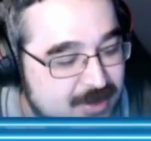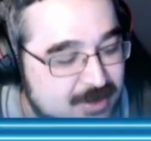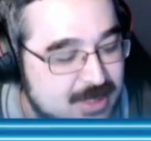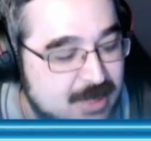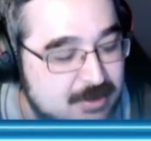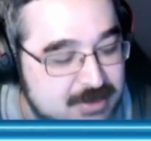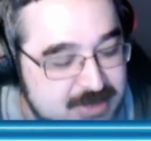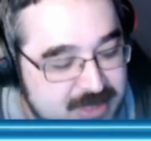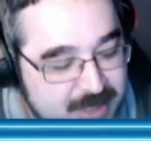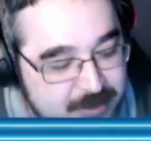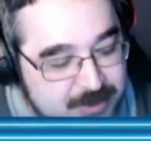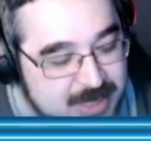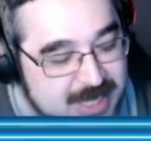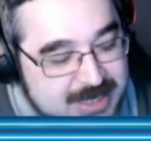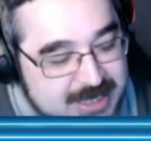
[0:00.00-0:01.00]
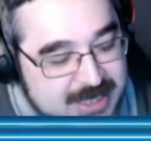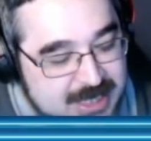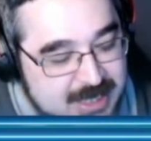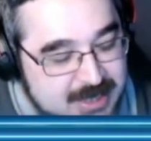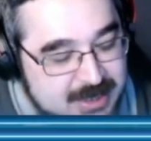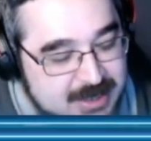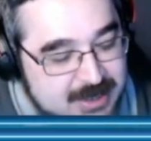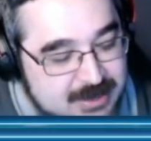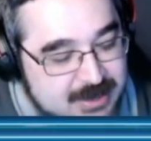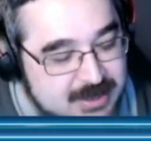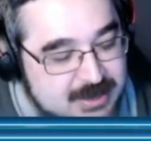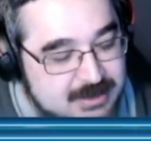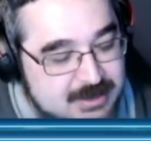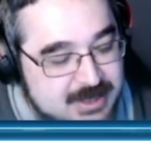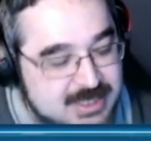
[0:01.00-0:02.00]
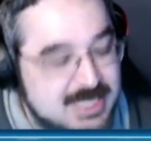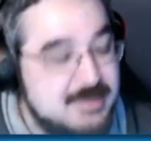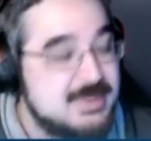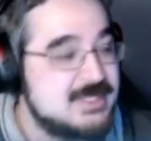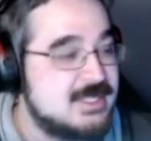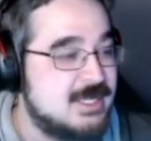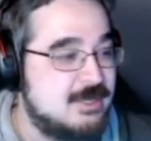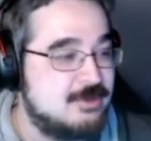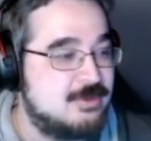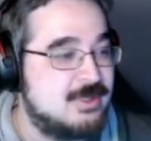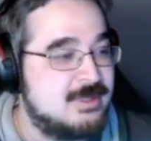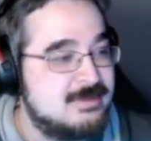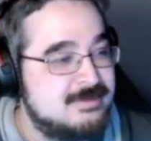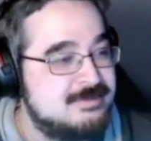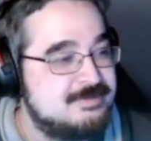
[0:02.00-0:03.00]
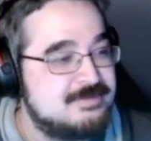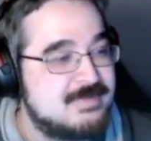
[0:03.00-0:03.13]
It was like when I did the Demon Slayer one,